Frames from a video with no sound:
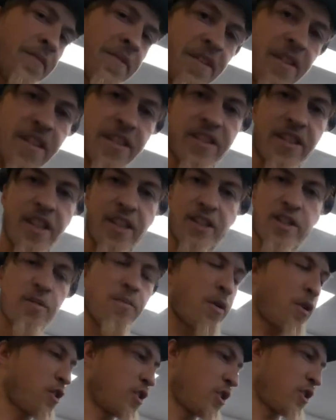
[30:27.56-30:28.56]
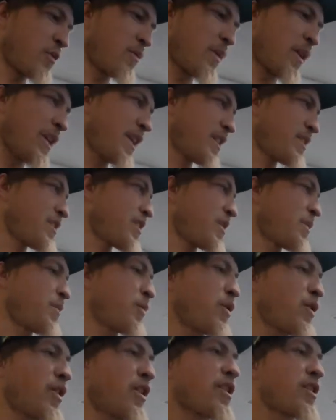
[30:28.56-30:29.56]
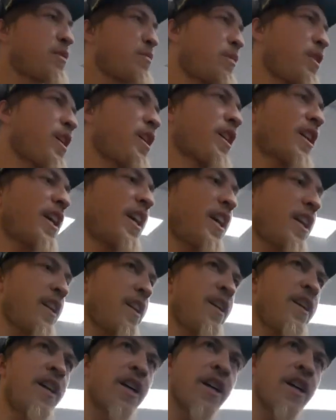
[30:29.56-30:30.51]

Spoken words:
This thing's supposed to be as simple as plug it in,